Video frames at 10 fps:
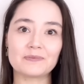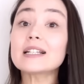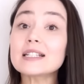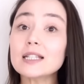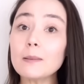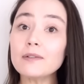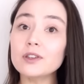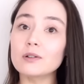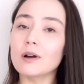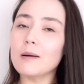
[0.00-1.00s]
Some of
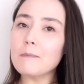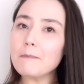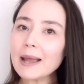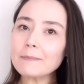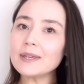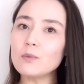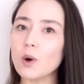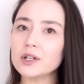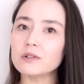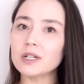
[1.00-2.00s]
you might be
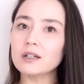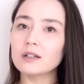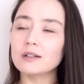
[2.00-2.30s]
wondering,